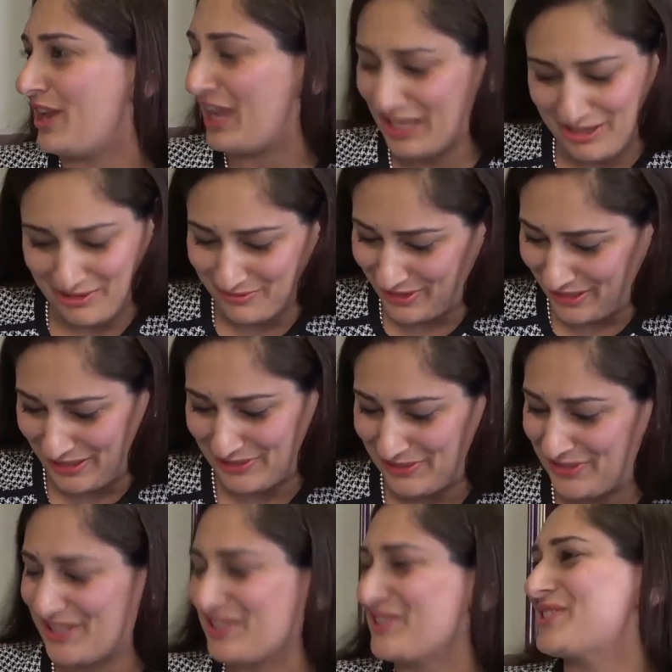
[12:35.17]
anyone
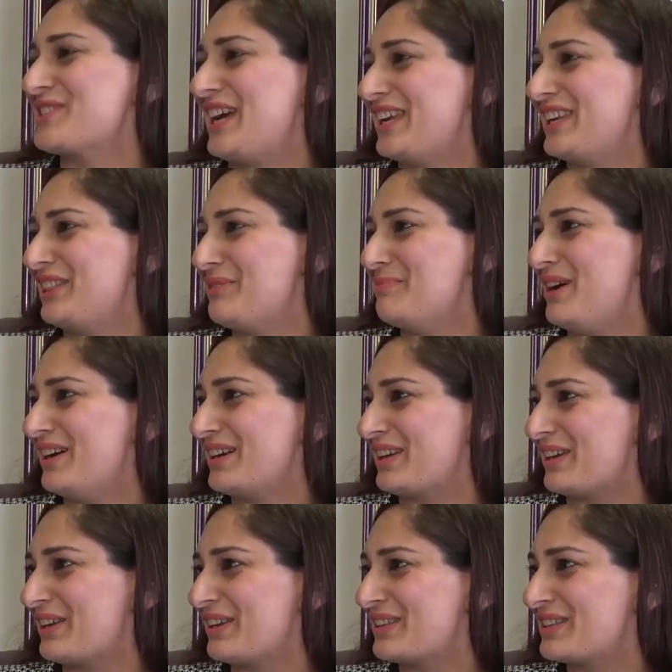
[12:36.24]
looking to shine in the
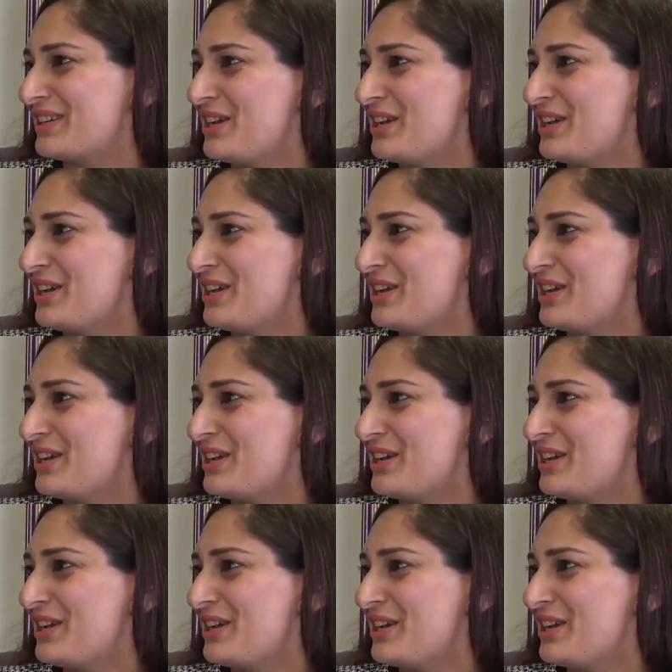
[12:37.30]
market.